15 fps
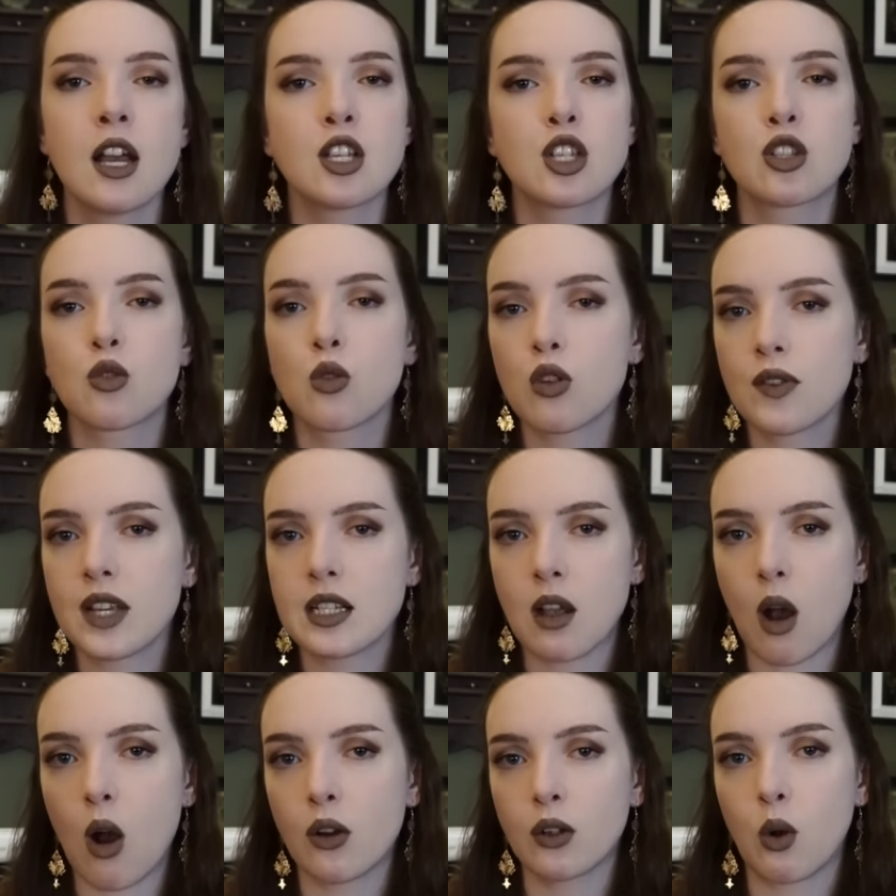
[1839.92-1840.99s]
Stories
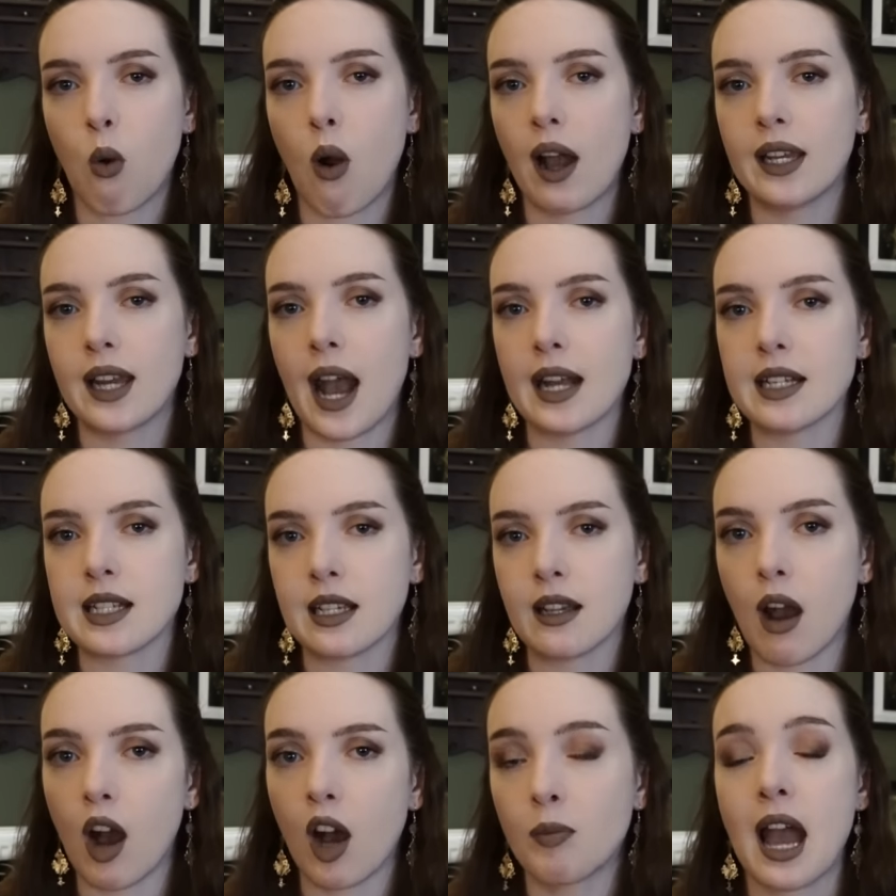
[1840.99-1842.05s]
aren't quite adding
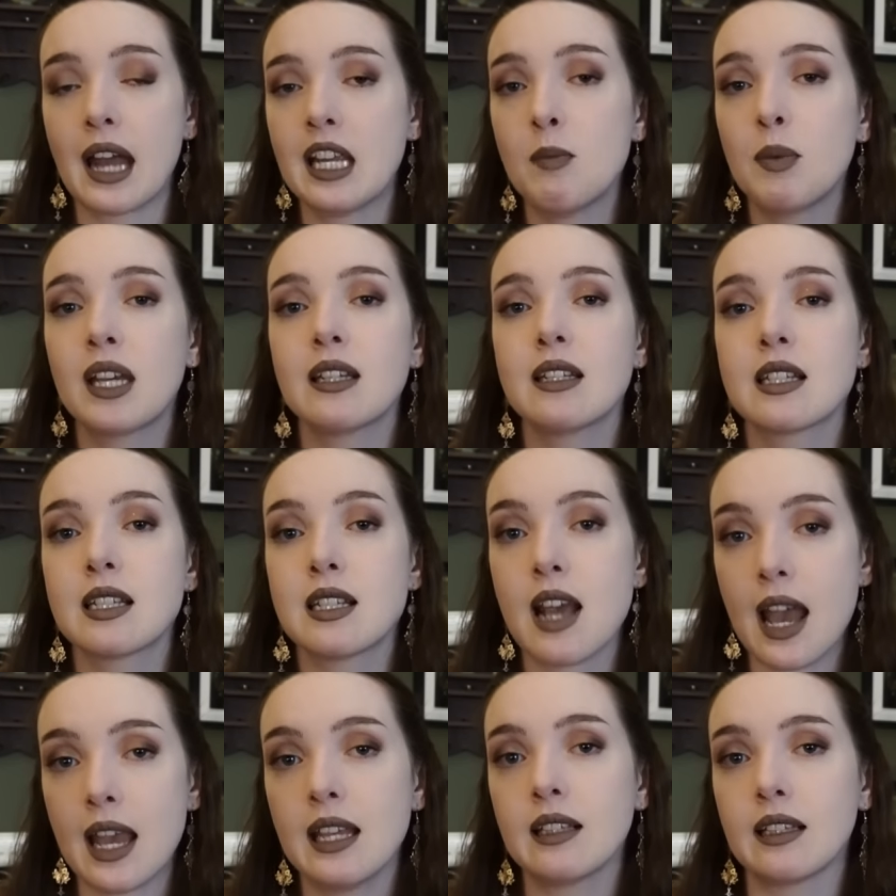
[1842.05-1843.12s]
up, and he begins
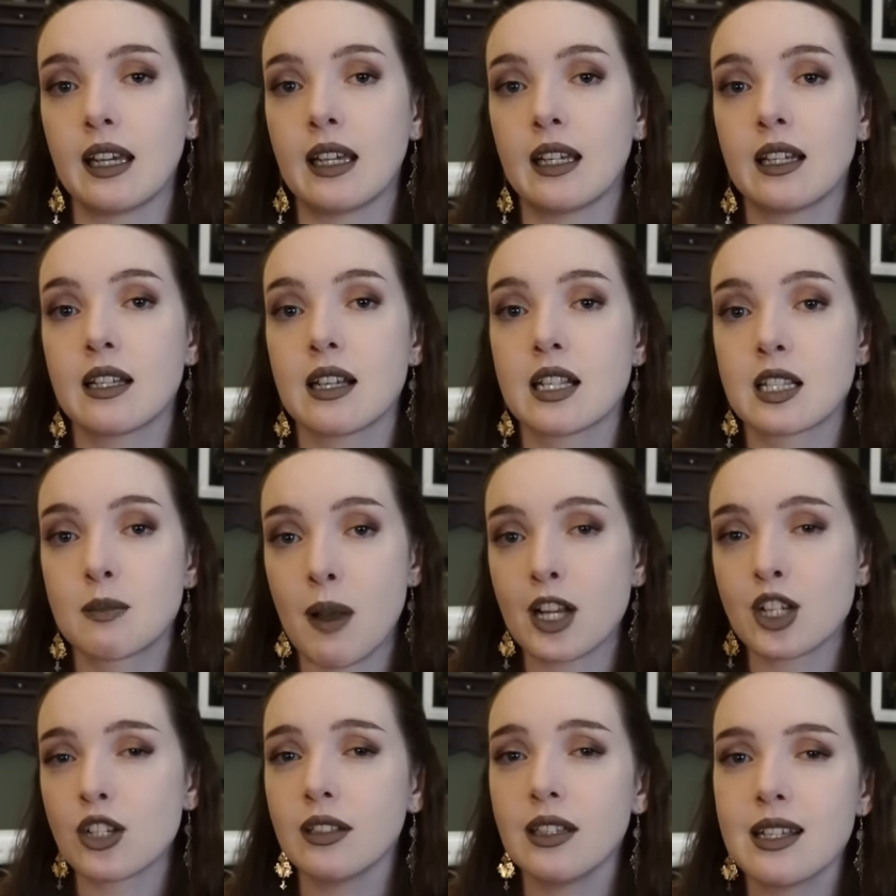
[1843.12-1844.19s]
tailing,
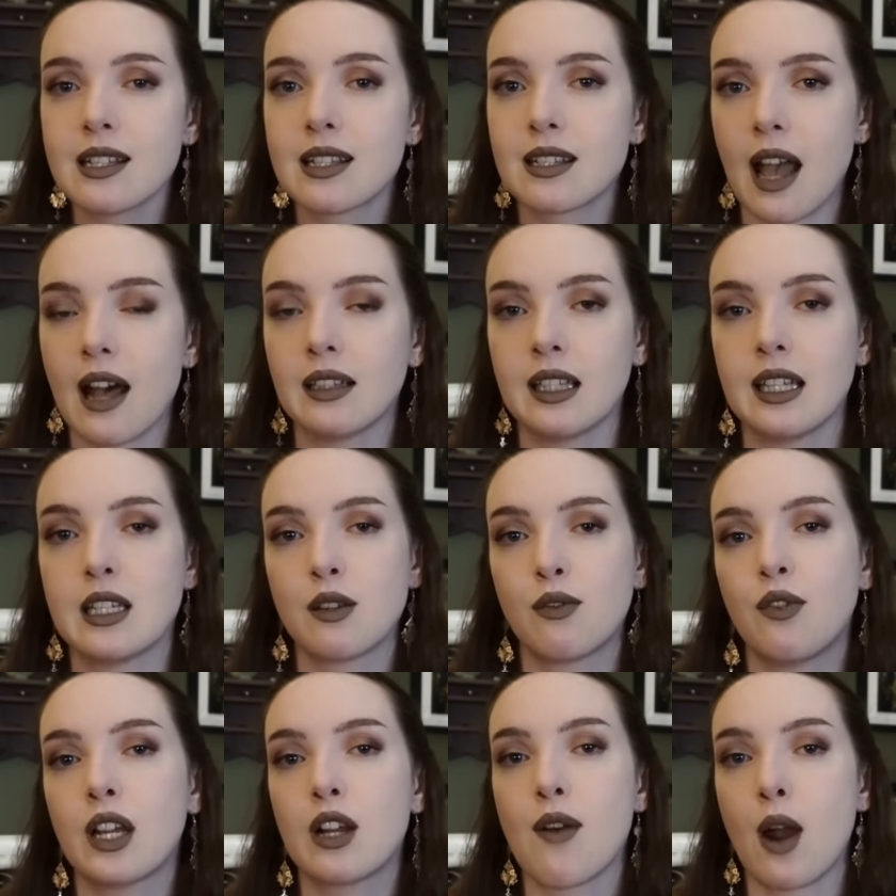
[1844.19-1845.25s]
especially Sally, to
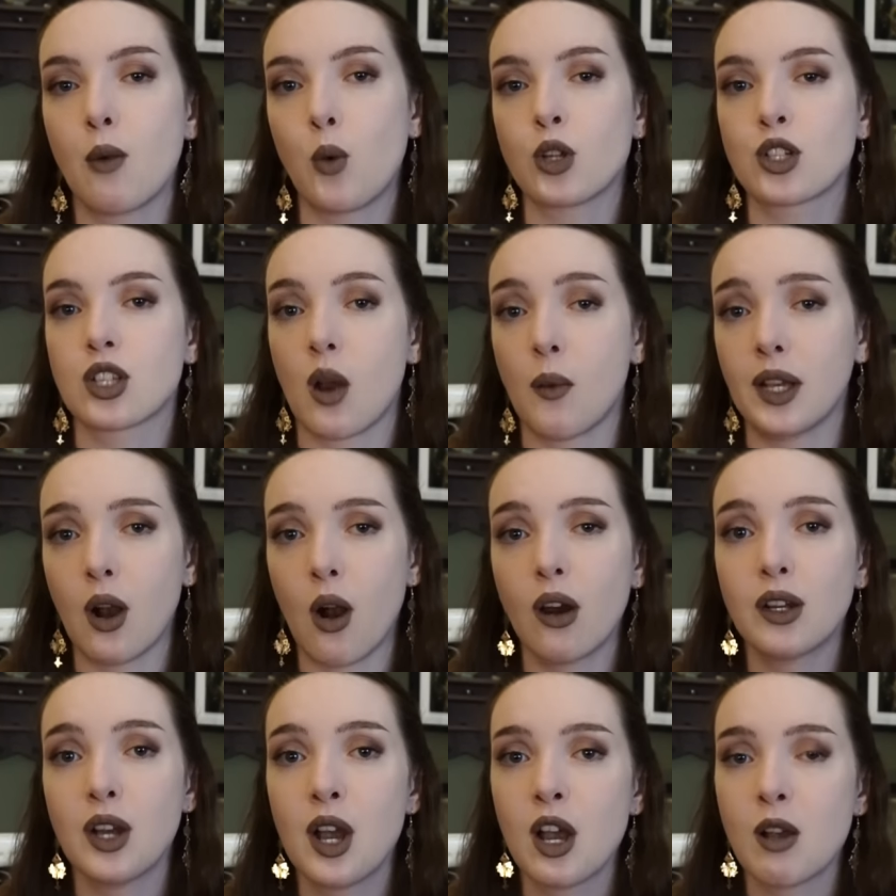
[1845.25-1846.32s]
figure out what's going
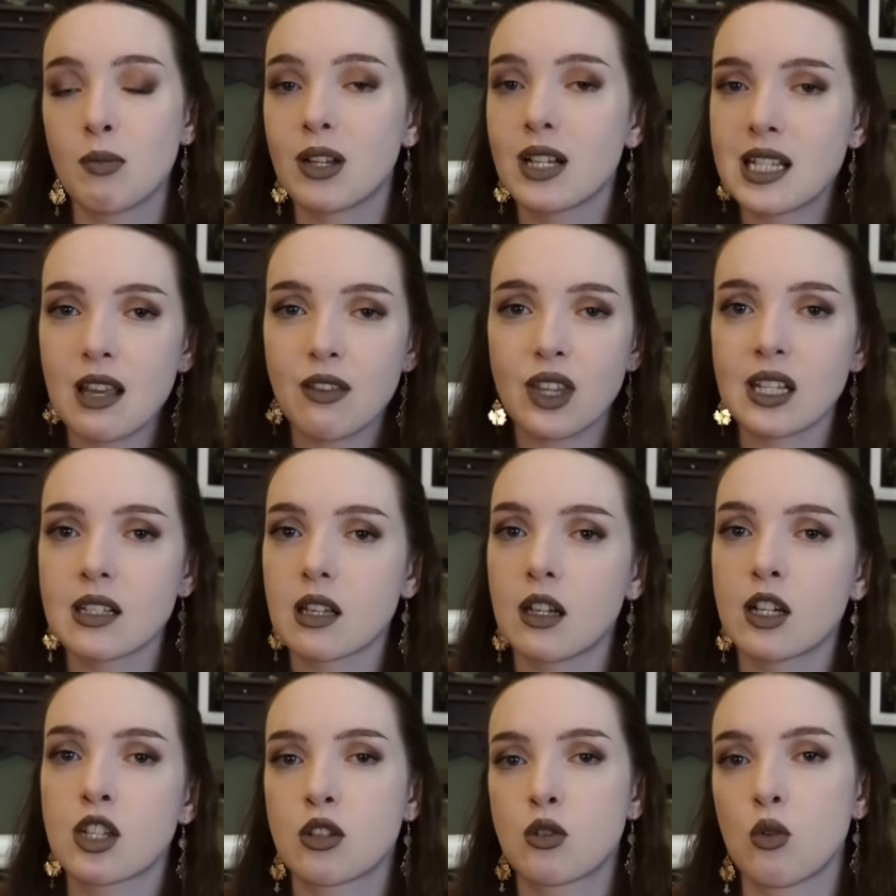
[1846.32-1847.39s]
on because he thinks that her
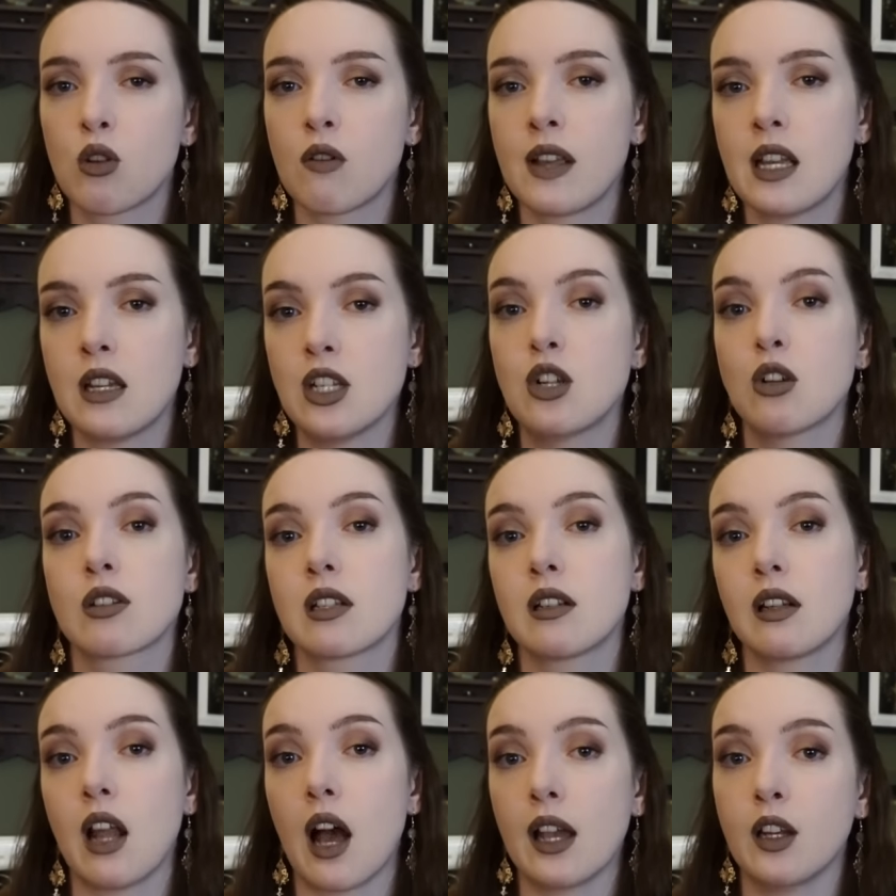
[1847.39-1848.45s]
story doesn't
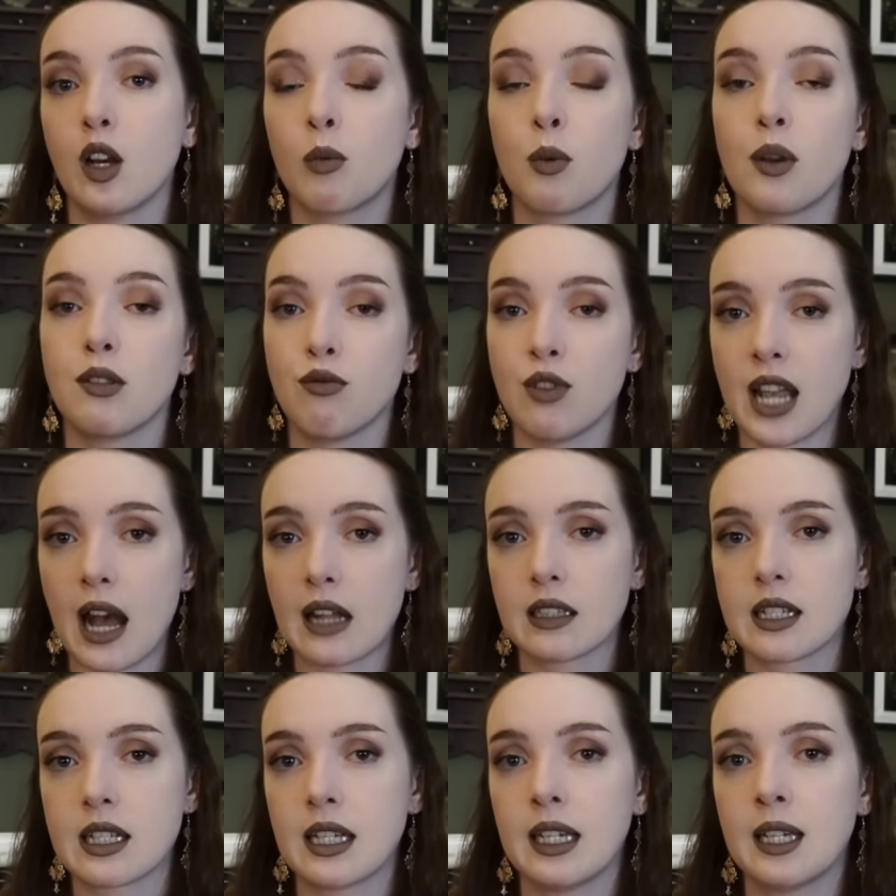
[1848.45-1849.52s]
line up with
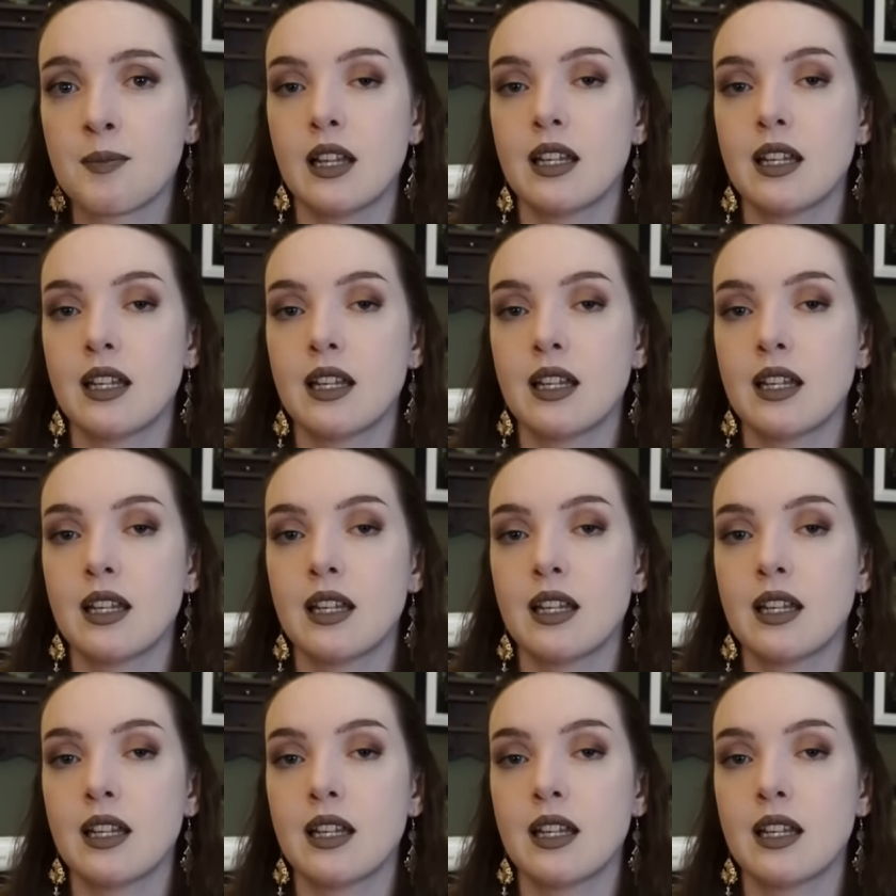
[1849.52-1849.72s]
reality.